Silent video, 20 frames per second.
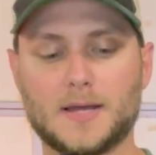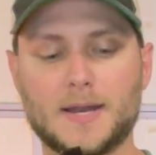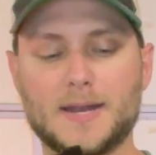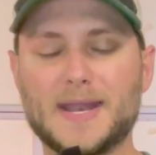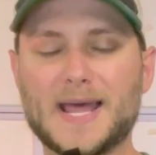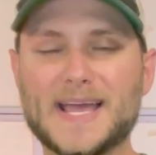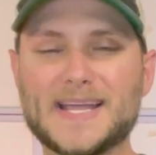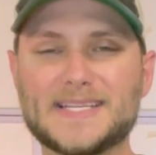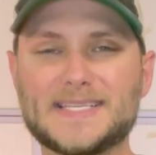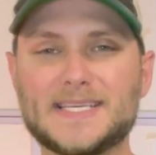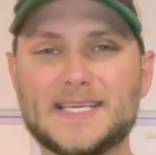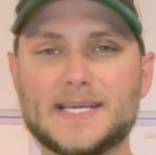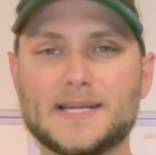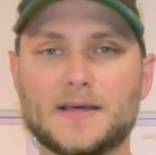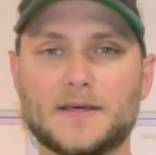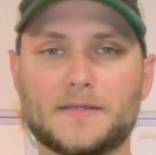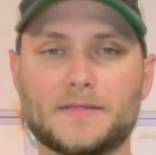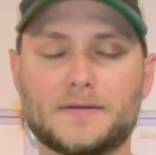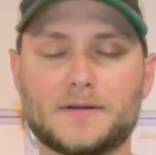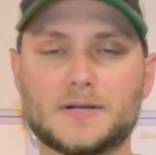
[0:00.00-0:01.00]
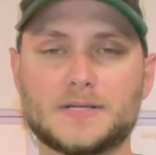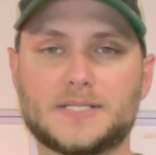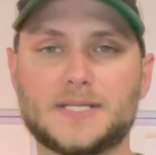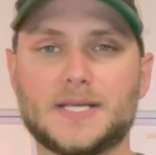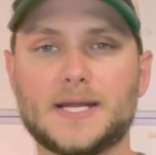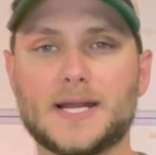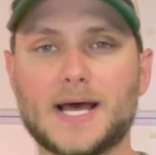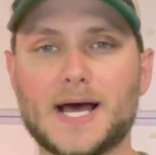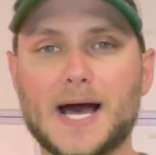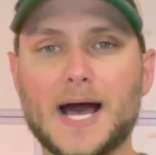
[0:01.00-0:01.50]

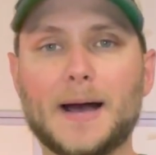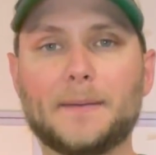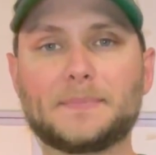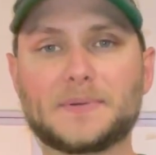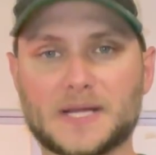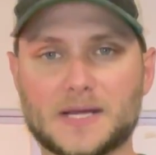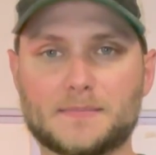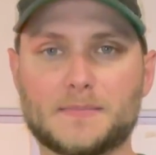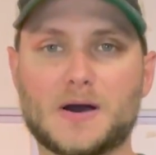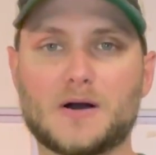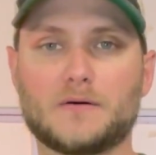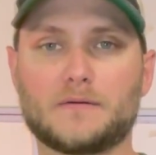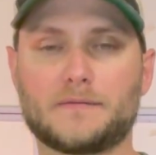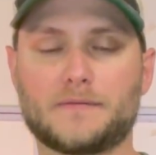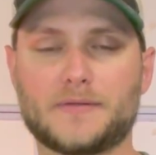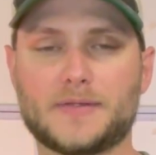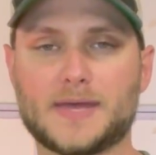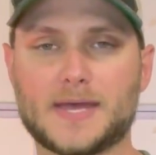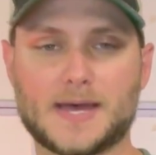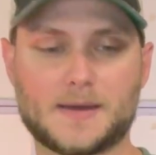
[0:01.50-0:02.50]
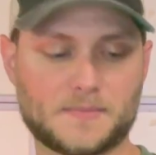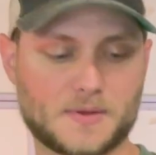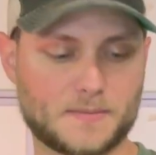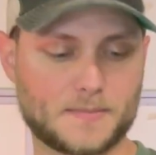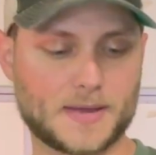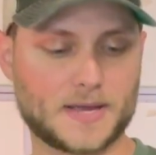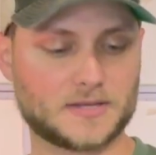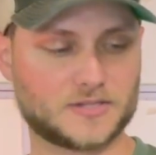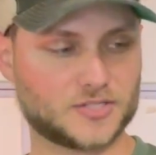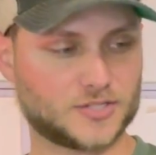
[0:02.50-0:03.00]
1913 optic mount for the
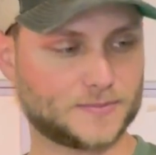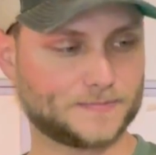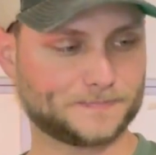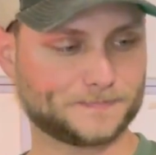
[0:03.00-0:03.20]
MMS.